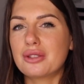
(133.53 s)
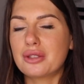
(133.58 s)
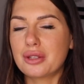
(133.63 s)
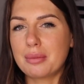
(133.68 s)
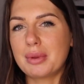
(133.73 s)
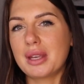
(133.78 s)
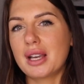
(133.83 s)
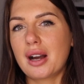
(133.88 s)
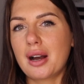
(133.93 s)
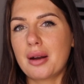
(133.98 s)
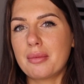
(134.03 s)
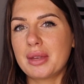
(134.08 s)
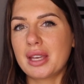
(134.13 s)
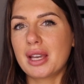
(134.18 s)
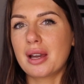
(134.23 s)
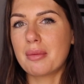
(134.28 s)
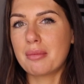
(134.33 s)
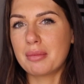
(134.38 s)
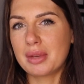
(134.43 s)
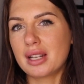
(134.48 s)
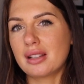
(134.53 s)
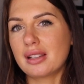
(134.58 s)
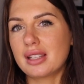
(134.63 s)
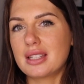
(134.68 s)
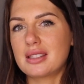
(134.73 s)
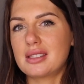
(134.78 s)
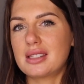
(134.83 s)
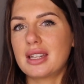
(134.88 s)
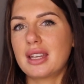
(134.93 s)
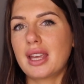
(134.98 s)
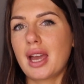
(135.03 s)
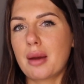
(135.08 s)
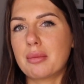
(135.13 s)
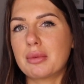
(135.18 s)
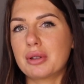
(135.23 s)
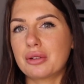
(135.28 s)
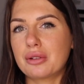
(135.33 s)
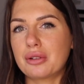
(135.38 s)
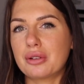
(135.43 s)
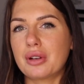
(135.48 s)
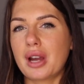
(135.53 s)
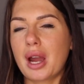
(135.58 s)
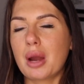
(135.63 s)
to becoming a Middle Eastern cabin crew.